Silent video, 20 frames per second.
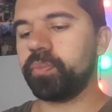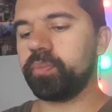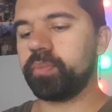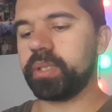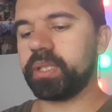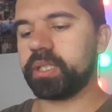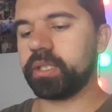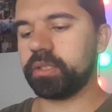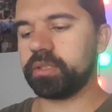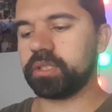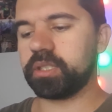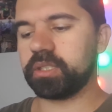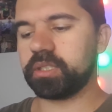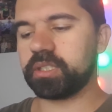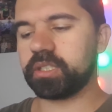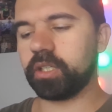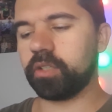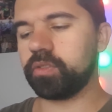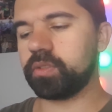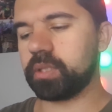Because it's
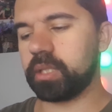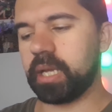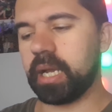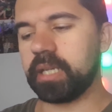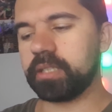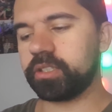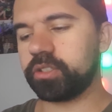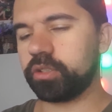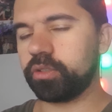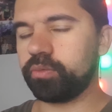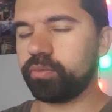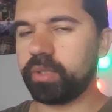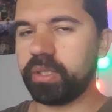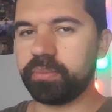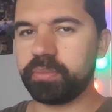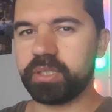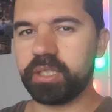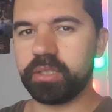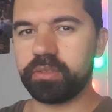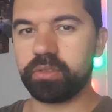those last 2
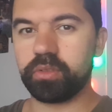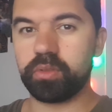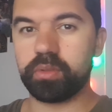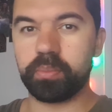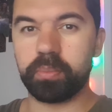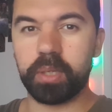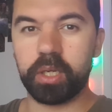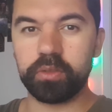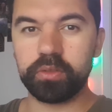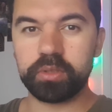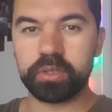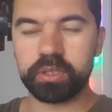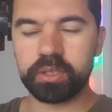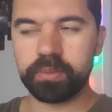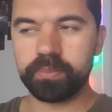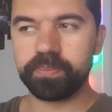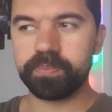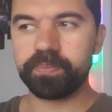reps that do the most.